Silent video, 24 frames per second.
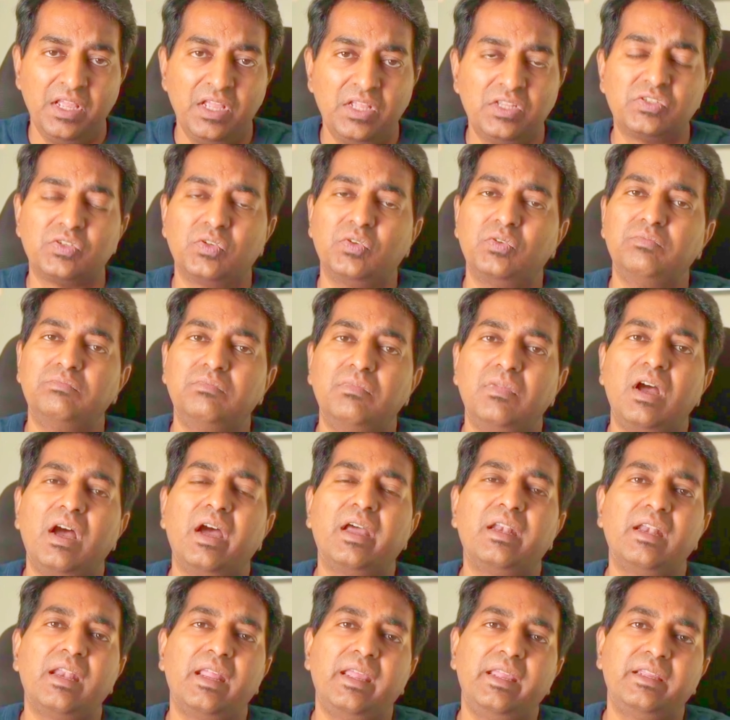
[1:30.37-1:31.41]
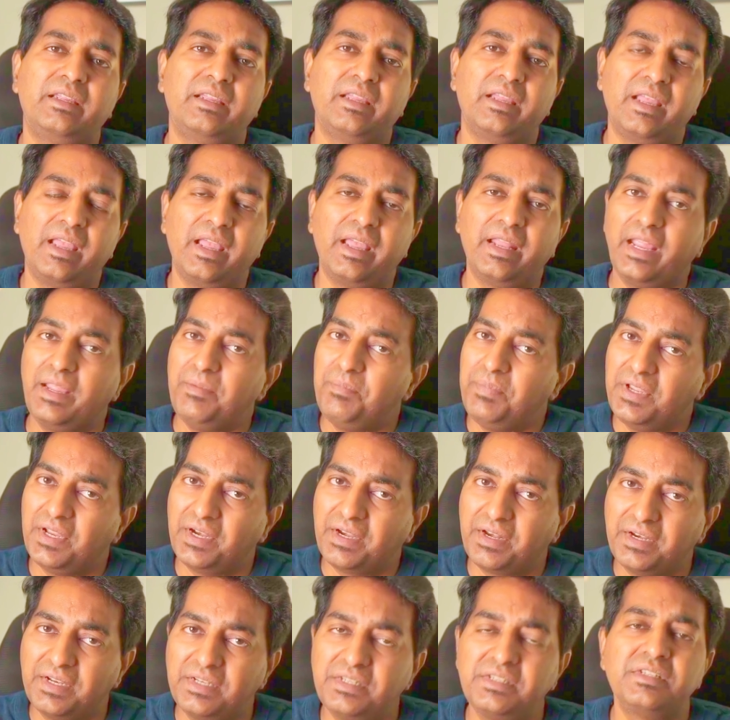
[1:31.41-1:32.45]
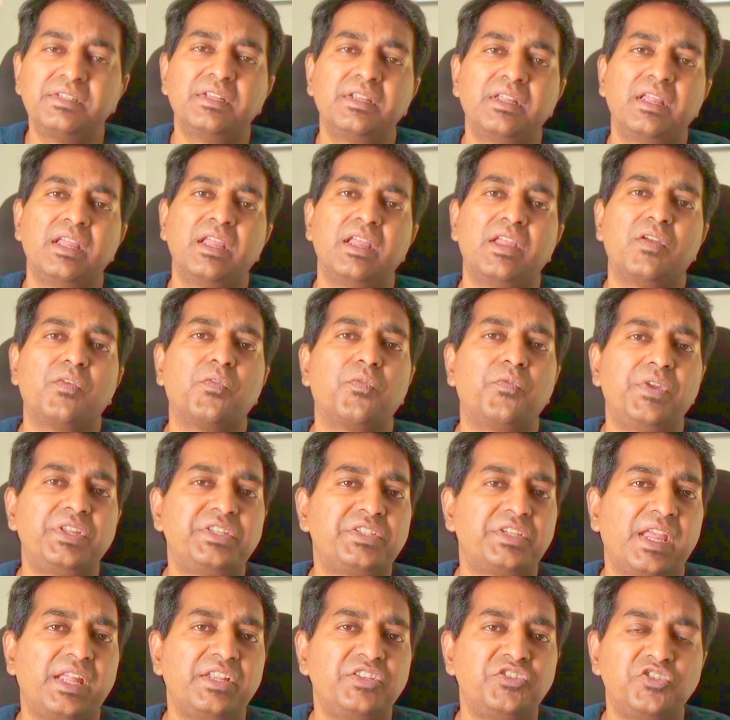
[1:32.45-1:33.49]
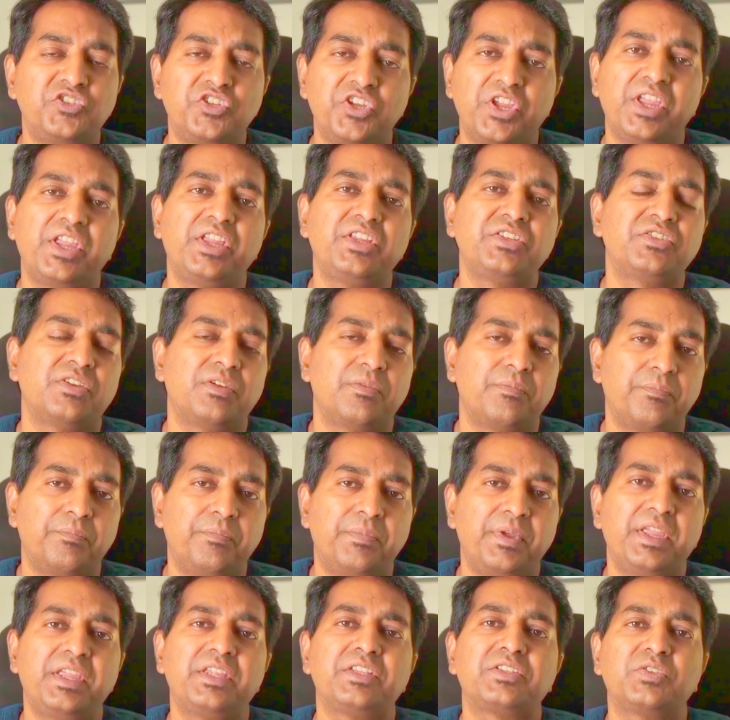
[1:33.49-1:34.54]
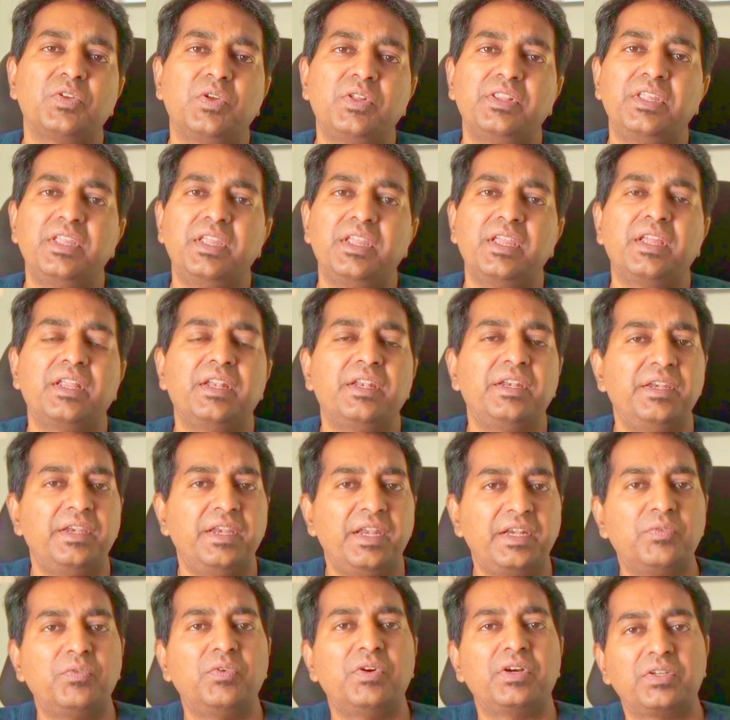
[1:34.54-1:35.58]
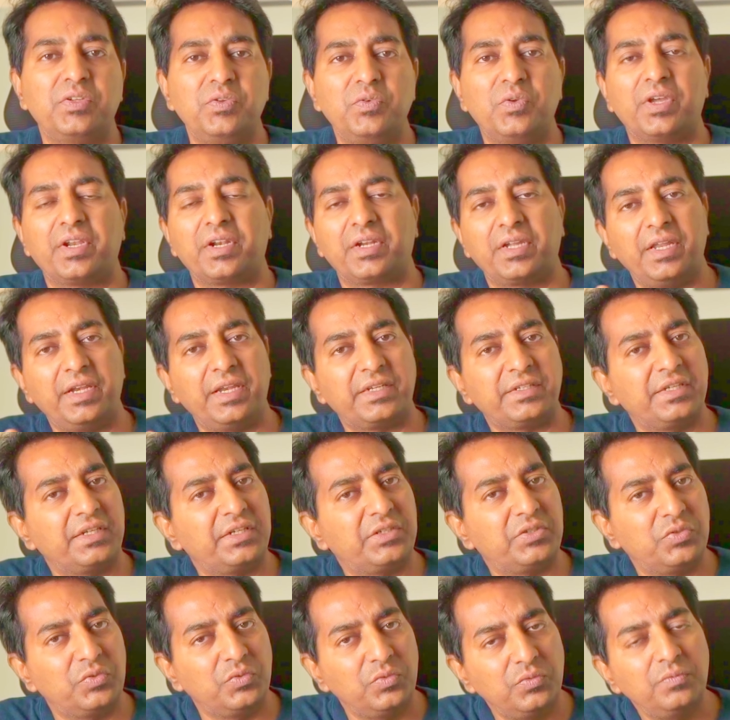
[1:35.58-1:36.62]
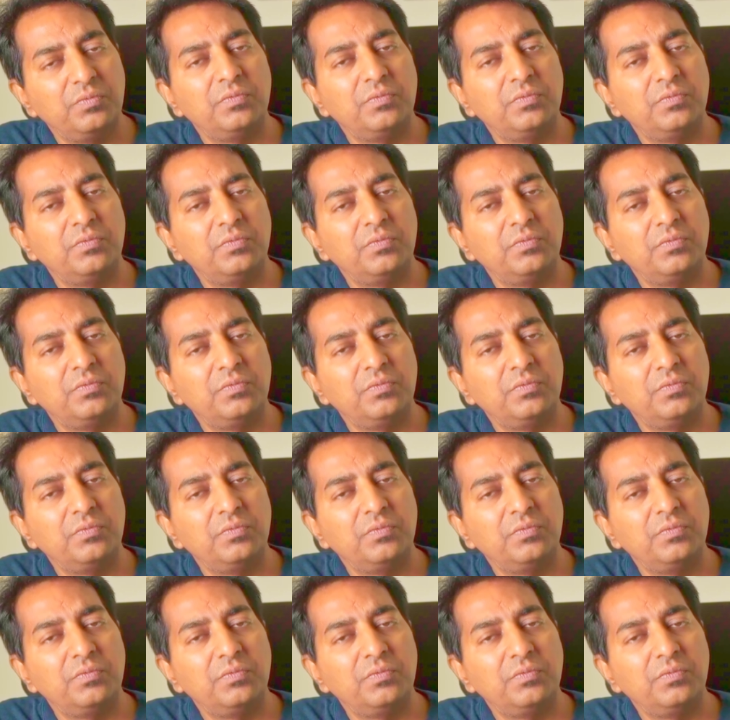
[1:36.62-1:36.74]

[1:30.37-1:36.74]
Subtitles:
So, unlike an IP address, which can change based on the network you are connected to,